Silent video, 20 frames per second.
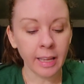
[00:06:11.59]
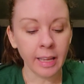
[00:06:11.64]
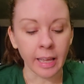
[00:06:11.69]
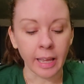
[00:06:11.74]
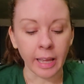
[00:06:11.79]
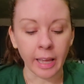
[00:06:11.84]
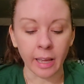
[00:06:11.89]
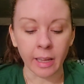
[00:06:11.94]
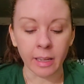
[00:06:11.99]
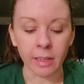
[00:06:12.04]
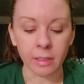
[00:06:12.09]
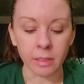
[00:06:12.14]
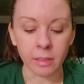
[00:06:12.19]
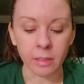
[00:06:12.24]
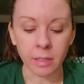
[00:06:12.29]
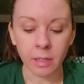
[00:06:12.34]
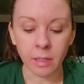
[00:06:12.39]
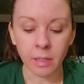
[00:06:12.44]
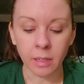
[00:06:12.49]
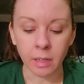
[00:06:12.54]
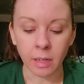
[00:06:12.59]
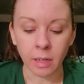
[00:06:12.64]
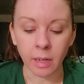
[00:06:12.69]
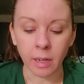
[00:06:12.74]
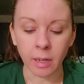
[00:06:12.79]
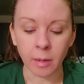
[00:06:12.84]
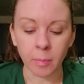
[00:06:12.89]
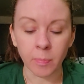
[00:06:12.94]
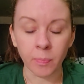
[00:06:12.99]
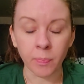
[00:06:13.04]
And
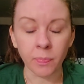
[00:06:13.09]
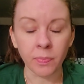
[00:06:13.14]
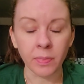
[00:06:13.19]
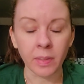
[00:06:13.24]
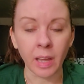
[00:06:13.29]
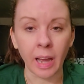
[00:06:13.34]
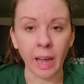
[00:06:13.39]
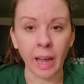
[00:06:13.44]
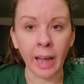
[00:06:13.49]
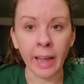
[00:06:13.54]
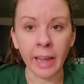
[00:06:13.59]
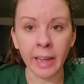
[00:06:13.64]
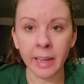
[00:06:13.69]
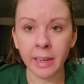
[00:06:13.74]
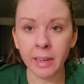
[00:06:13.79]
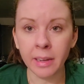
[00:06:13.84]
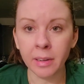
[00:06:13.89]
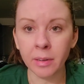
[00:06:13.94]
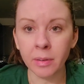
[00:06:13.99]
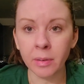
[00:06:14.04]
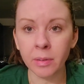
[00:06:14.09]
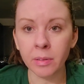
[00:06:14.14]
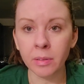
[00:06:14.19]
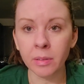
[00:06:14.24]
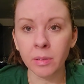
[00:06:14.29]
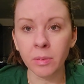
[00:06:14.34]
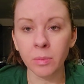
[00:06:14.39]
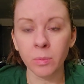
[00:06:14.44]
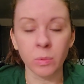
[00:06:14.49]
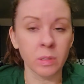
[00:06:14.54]
I
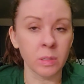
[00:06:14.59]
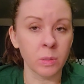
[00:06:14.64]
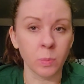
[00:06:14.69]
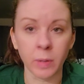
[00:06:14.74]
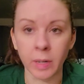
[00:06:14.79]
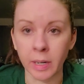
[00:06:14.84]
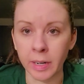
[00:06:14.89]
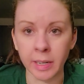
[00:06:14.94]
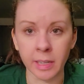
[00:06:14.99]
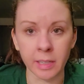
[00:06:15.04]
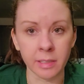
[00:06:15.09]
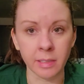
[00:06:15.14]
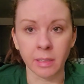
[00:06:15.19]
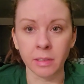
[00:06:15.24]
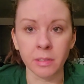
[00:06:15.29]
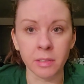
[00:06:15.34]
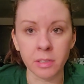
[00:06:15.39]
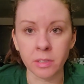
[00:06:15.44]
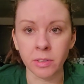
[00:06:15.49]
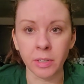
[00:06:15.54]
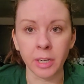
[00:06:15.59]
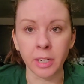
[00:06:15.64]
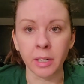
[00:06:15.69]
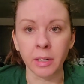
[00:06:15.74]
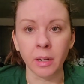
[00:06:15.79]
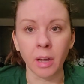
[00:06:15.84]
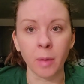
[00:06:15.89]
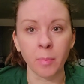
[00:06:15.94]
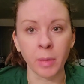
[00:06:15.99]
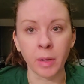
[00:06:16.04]
was wearing
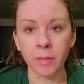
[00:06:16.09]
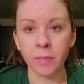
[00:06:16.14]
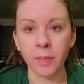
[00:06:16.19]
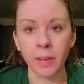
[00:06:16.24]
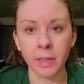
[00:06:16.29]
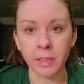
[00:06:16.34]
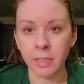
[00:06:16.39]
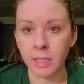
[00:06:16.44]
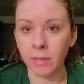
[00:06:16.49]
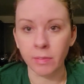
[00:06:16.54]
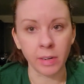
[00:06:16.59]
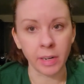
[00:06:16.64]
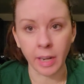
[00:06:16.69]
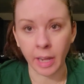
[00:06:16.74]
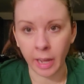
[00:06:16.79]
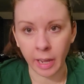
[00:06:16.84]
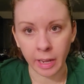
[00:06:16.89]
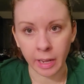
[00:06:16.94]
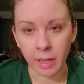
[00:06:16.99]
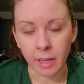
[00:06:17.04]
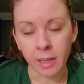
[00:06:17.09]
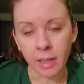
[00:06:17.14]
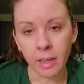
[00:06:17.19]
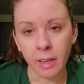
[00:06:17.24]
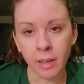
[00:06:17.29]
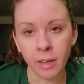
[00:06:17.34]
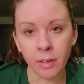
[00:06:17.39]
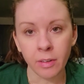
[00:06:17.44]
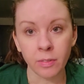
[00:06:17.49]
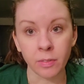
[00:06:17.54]
sunscreen on my face every day
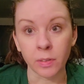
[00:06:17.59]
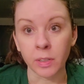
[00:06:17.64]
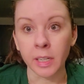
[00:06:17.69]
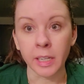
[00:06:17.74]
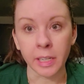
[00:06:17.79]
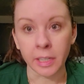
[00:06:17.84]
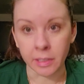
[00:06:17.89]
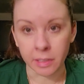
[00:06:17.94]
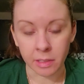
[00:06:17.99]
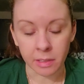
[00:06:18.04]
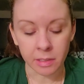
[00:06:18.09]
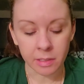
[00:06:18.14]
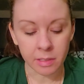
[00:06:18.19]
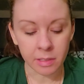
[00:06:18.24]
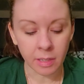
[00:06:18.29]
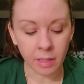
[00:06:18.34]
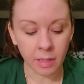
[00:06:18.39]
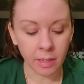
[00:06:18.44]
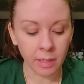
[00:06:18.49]
for years.